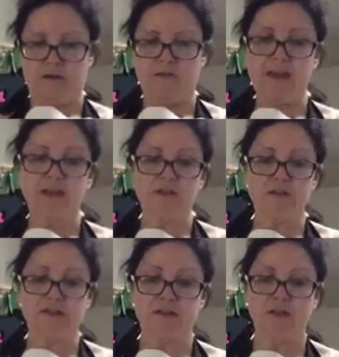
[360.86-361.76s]
I can do
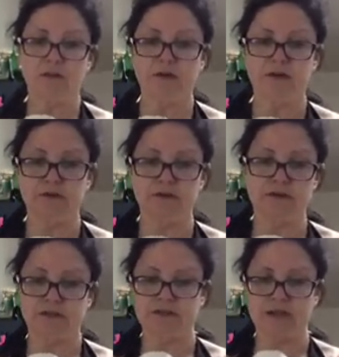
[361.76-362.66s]
this, anyone can do
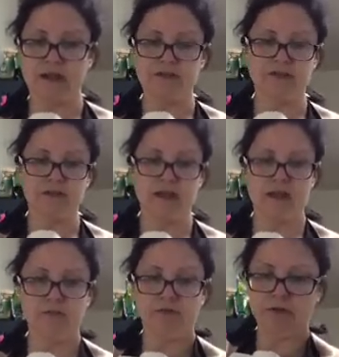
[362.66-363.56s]
this, because honestly,
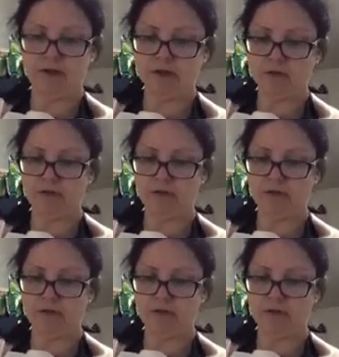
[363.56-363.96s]
I really don't